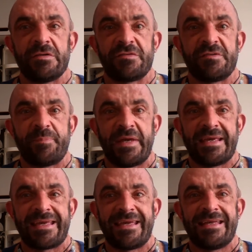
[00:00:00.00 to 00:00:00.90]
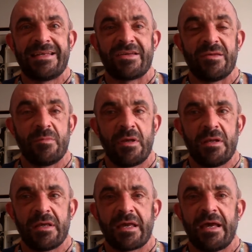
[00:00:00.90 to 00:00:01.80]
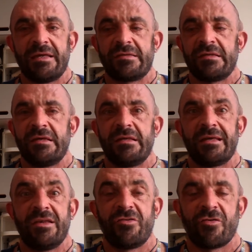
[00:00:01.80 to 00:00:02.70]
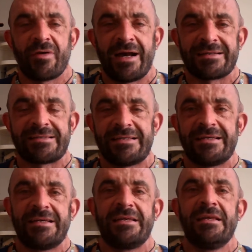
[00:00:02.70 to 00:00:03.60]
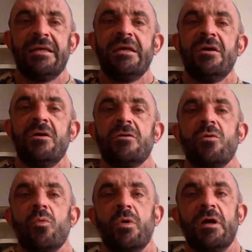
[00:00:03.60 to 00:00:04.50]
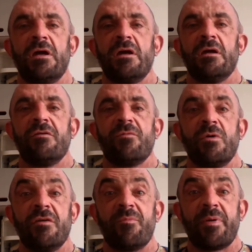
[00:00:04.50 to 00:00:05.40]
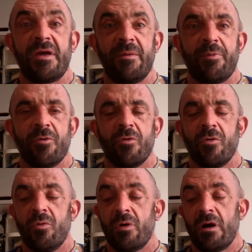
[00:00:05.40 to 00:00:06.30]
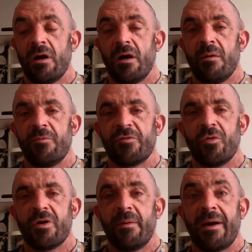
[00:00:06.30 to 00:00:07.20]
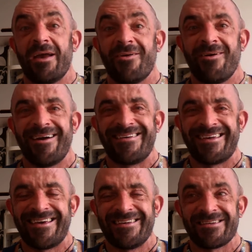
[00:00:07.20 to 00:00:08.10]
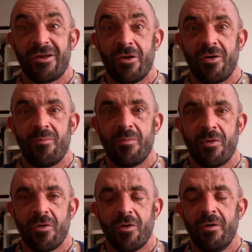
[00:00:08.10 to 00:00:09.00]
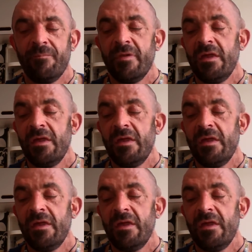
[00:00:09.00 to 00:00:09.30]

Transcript: speaking, communicating, interacting with people, talking about your ideas a lot more.